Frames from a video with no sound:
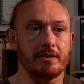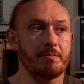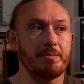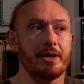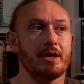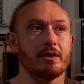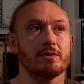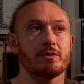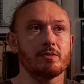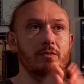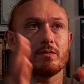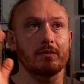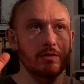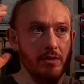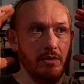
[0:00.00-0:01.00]
Because
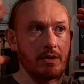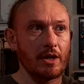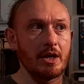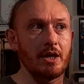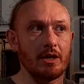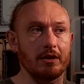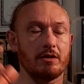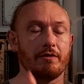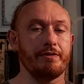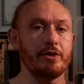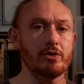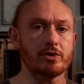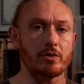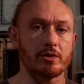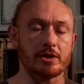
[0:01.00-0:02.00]
the
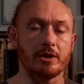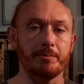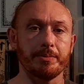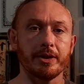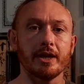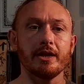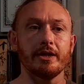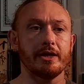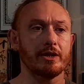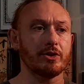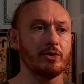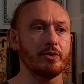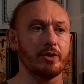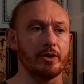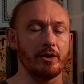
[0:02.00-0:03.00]
future is completely
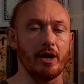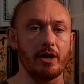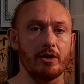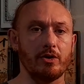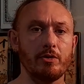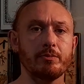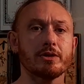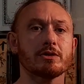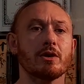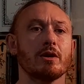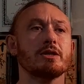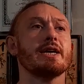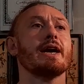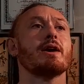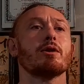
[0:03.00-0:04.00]
occluded. Humans are
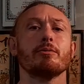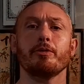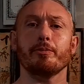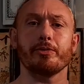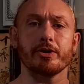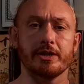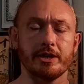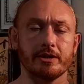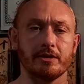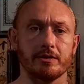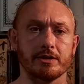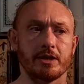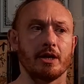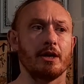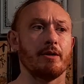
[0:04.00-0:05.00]
terrible predictors.